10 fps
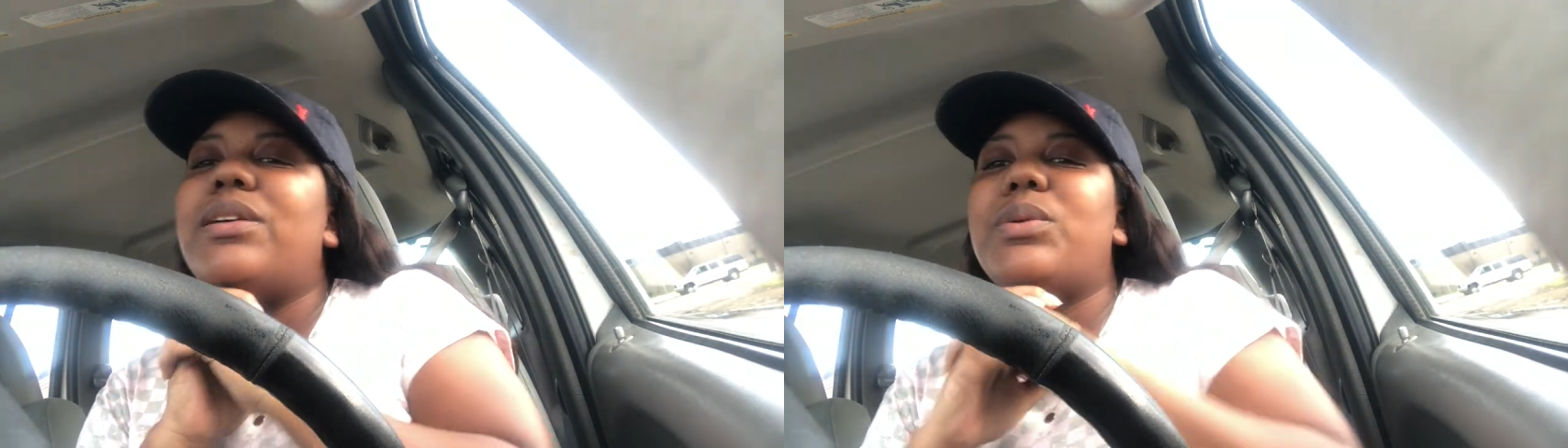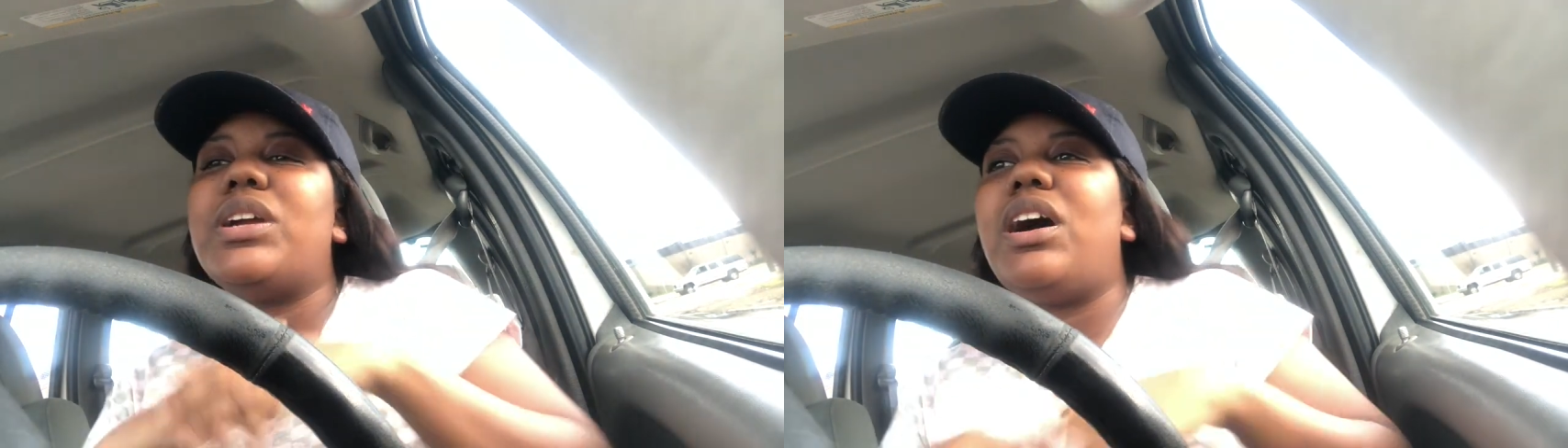
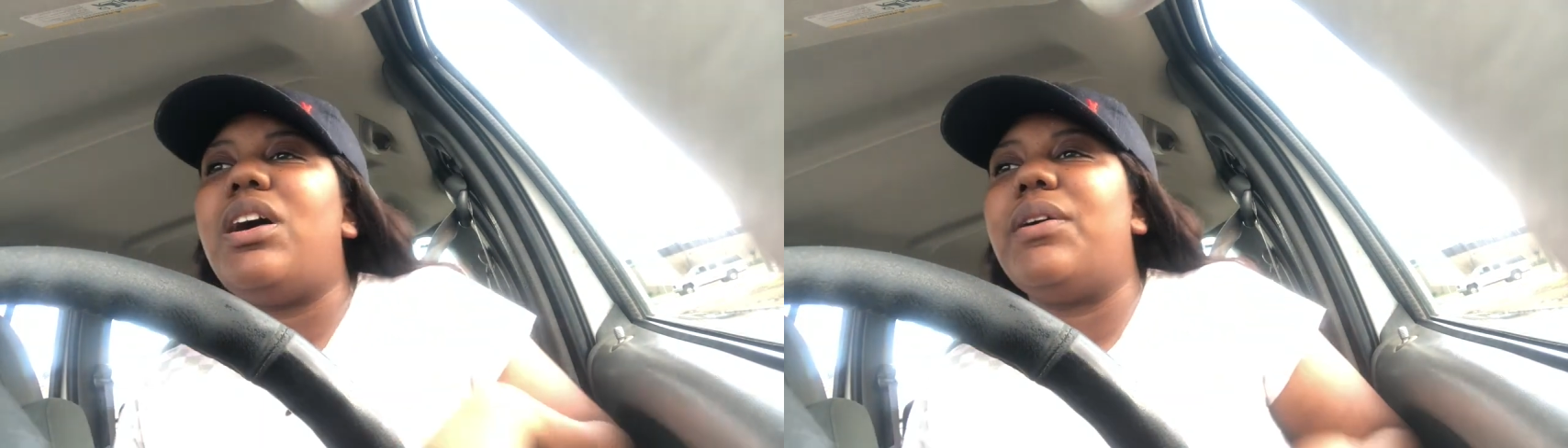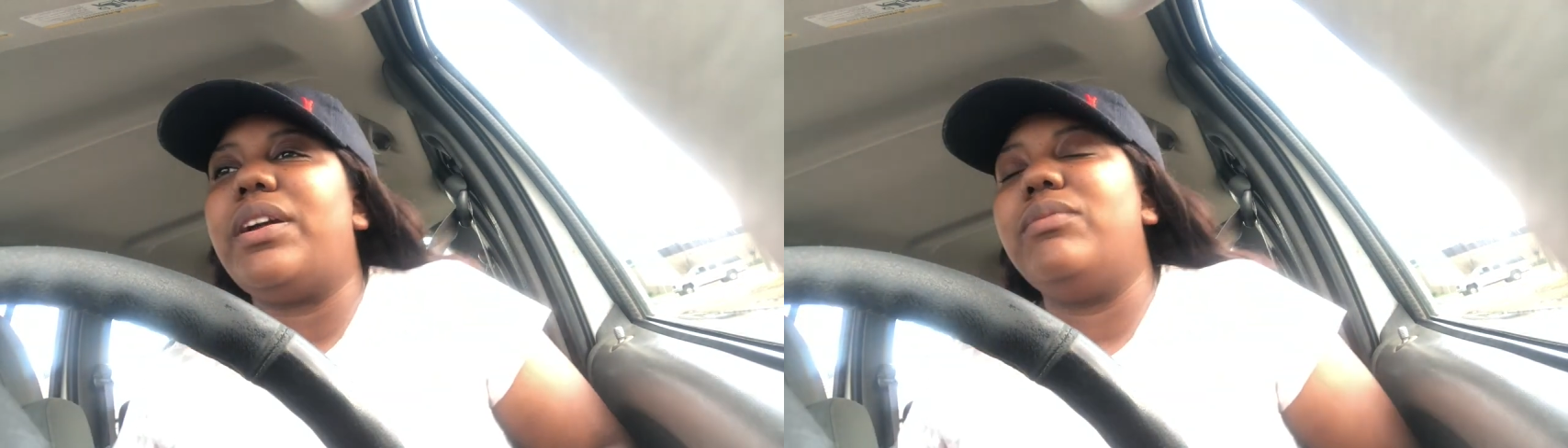We can
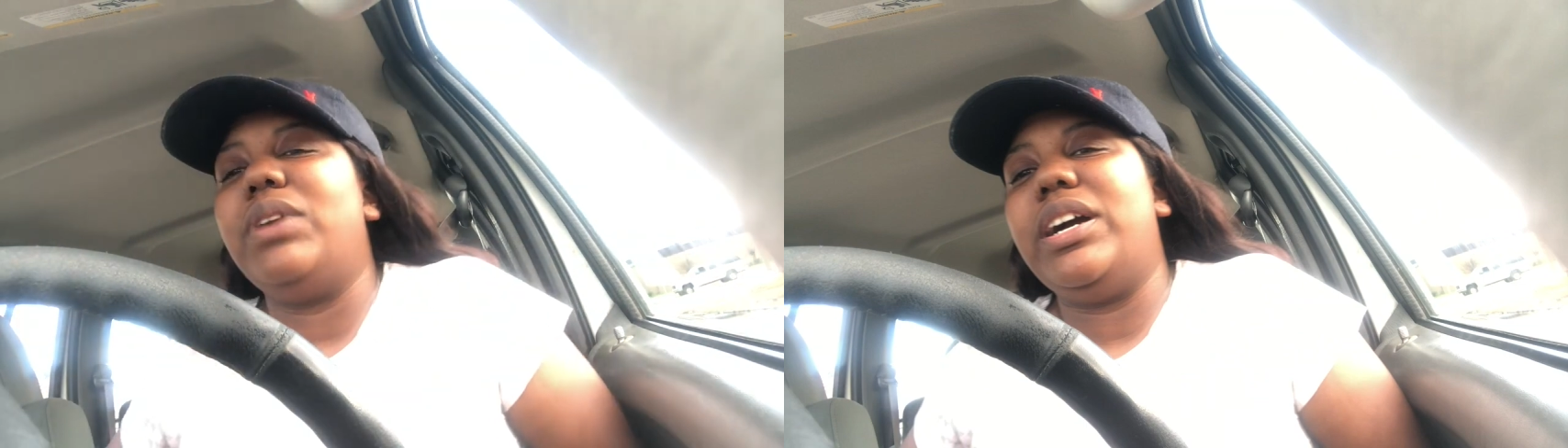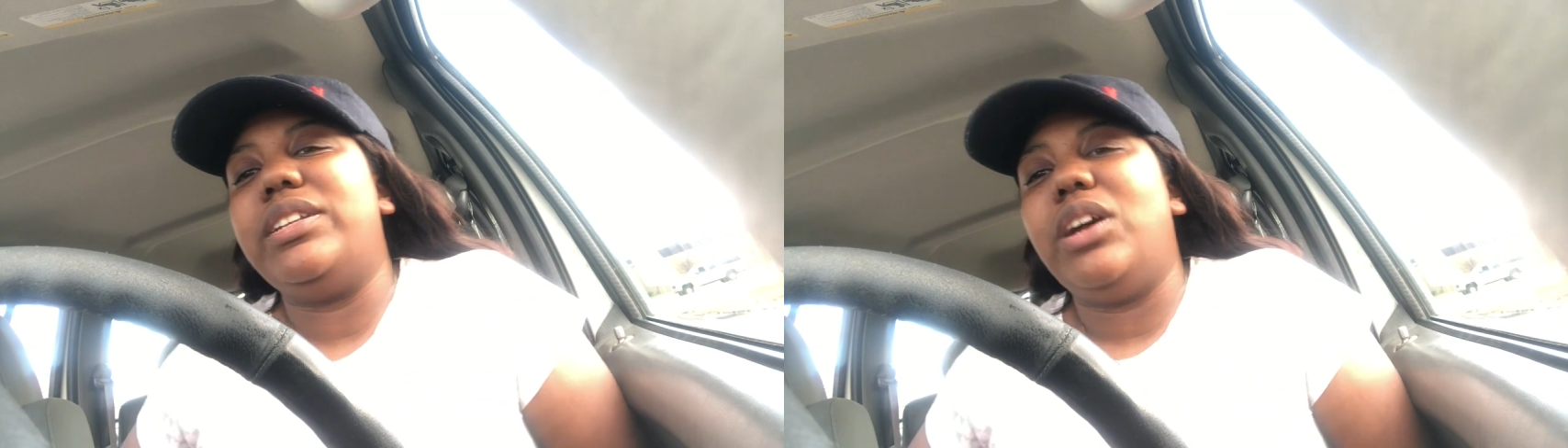hold,
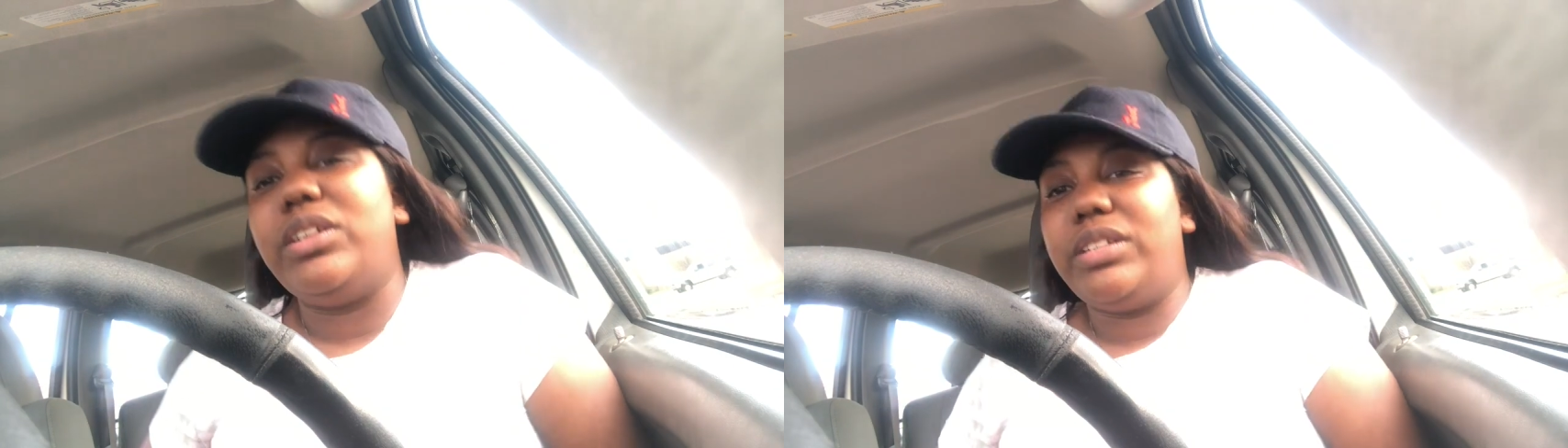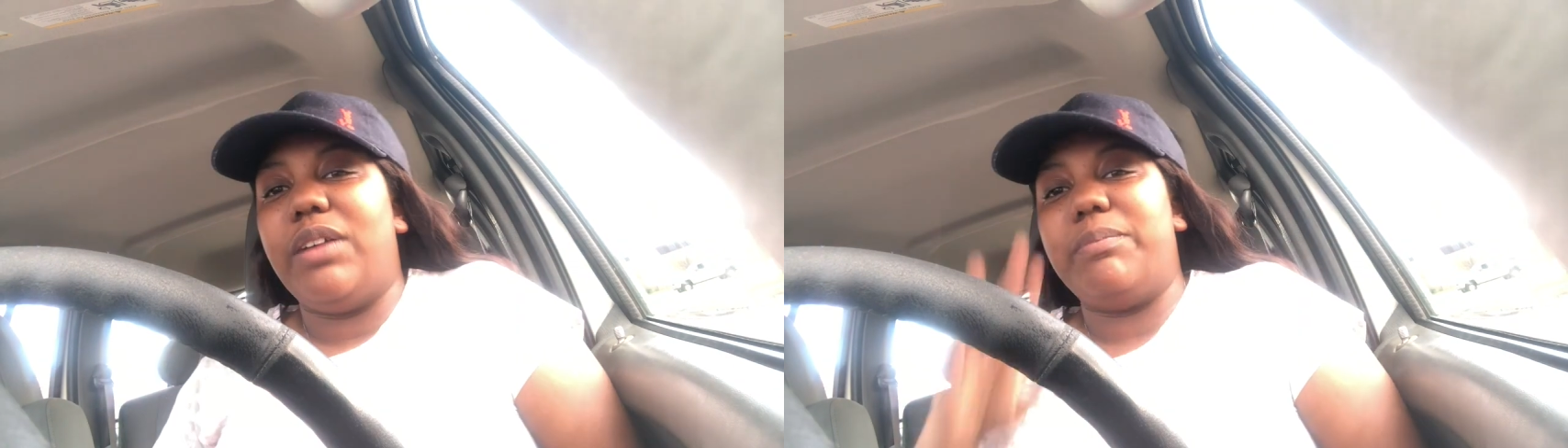well,
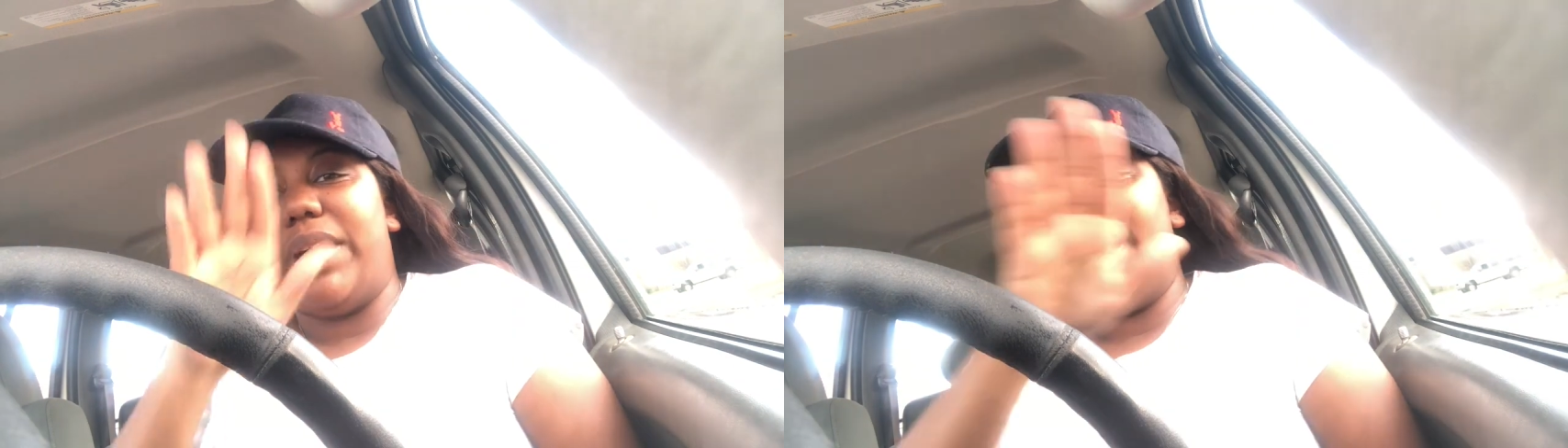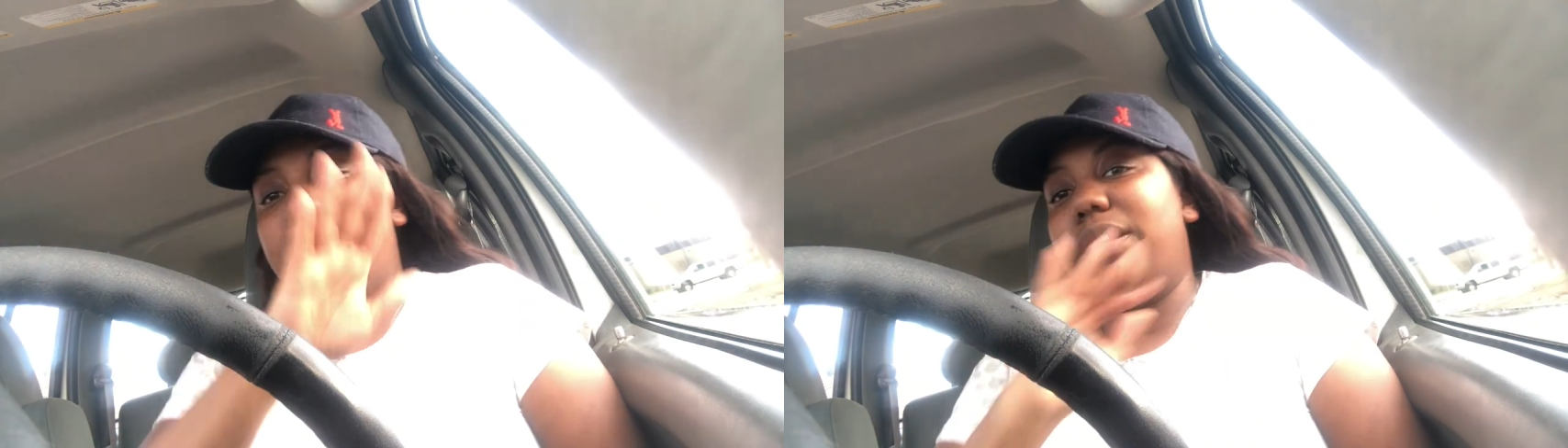no, never
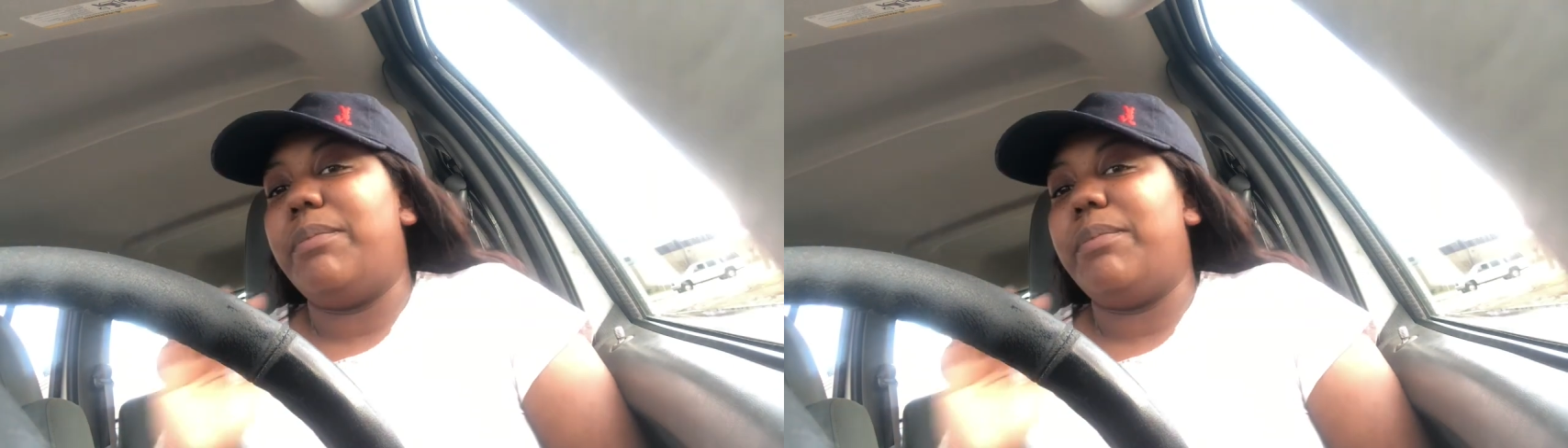mind,